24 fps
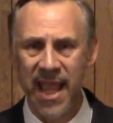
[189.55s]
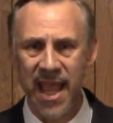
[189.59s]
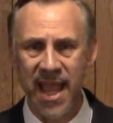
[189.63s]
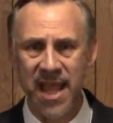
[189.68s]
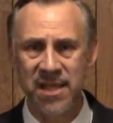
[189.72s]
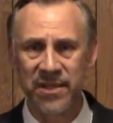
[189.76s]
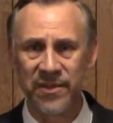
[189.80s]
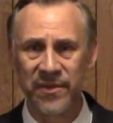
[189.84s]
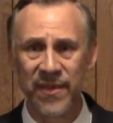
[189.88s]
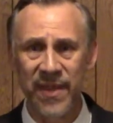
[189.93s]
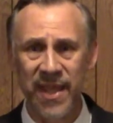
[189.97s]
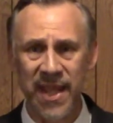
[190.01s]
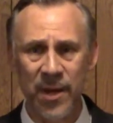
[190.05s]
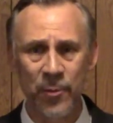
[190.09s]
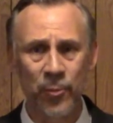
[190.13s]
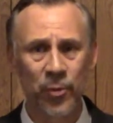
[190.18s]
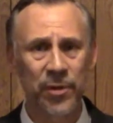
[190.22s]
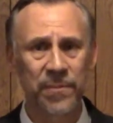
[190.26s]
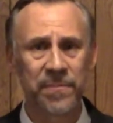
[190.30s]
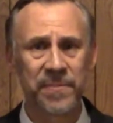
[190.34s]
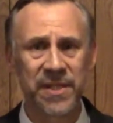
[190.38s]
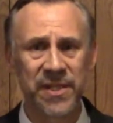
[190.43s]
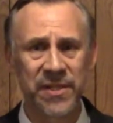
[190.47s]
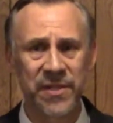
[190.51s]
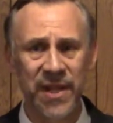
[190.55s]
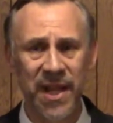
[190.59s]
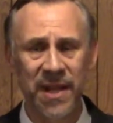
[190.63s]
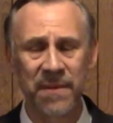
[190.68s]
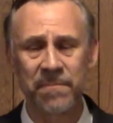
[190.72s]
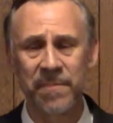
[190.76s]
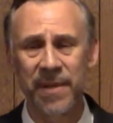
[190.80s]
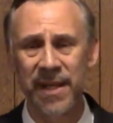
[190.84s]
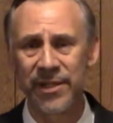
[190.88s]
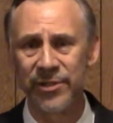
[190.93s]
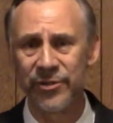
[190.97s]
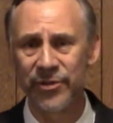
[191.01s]
As they were
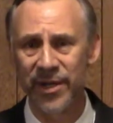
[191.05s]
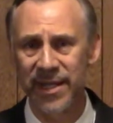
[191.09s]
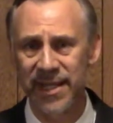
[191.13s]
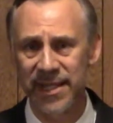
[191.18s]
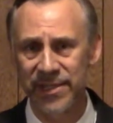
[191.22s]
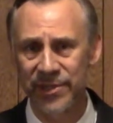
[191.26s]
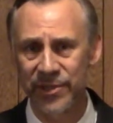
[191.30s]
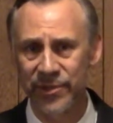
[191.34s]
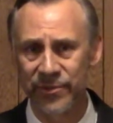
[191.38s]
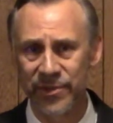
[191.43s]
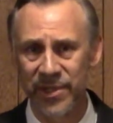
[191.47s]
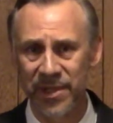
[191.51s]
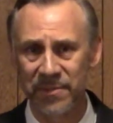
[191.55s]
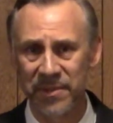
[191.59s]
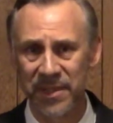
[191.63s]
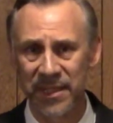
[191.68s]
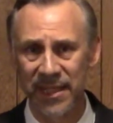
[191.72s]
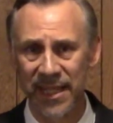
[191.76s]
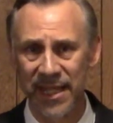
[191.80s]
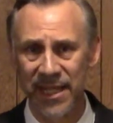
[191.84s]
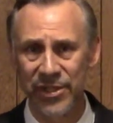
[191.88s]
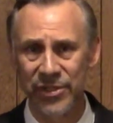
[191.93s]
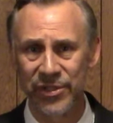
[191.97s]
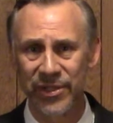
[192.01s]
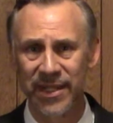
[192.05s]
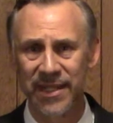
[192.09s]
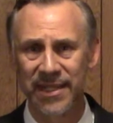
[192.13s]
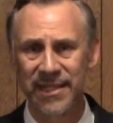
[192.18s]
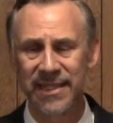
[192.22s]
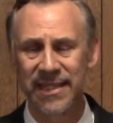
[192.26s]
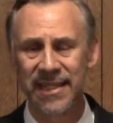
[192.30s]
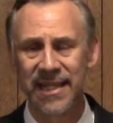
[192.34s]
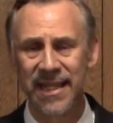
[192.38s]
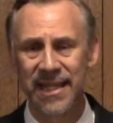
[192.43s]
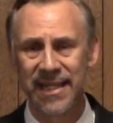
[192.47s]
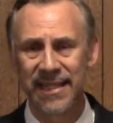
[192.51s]
beset by trials and
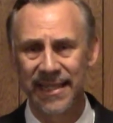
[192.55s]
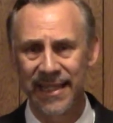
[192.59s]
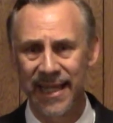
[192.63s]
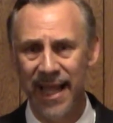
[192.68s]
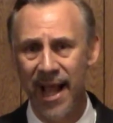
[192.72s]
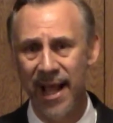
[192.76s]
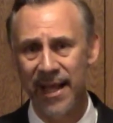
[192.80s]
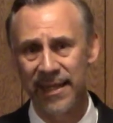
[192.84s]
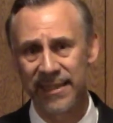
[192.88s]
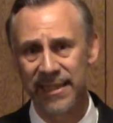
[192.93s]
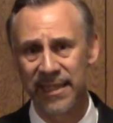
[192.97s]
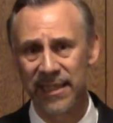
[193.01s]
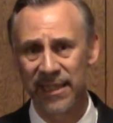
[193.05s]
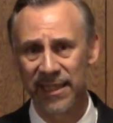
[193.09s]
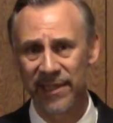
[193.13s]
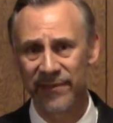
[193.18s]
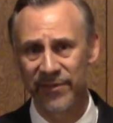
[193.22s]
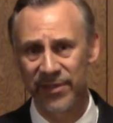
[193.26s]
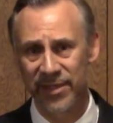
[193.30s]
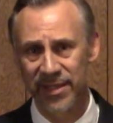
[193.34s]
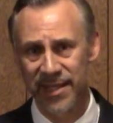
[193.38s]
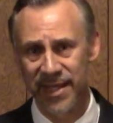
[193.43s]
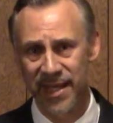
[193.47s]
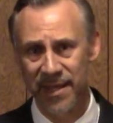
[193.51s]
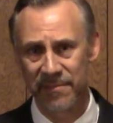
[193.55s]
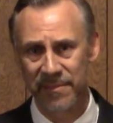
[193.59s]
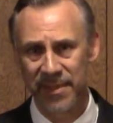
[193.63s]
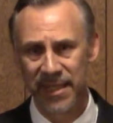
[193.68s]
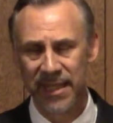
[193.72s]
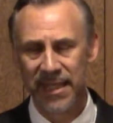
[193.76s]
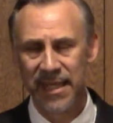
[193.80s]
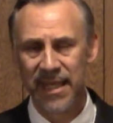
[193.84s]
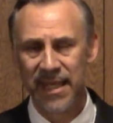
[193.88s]
tribulations, God delivered them.